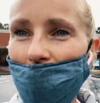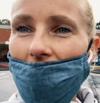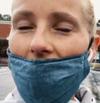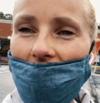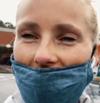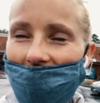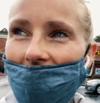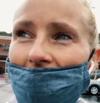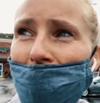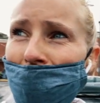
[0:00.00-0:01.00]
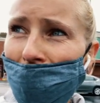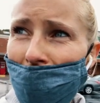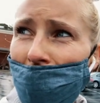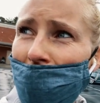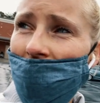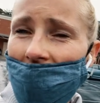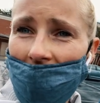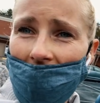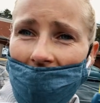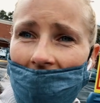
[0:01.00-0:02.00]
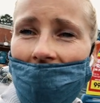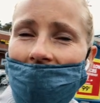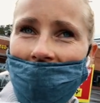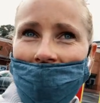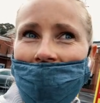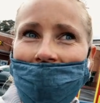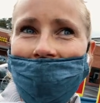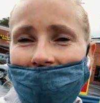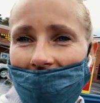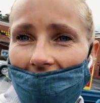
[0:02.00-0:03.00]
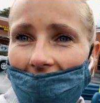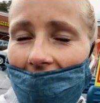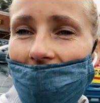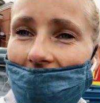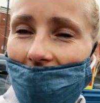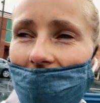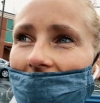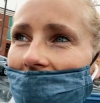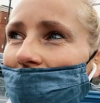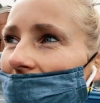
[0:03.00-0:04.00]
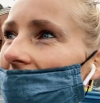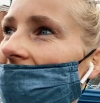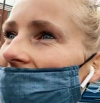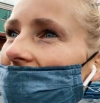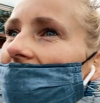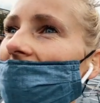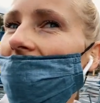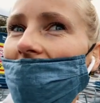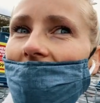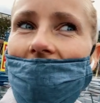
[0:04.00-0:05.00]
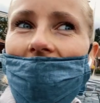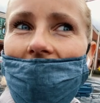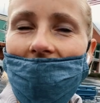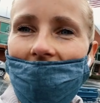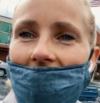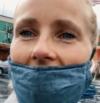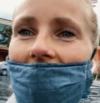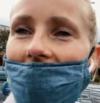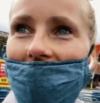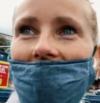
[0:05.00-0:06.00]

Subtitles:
power is closed too, so I really want some coffee and now I don't know where to get it.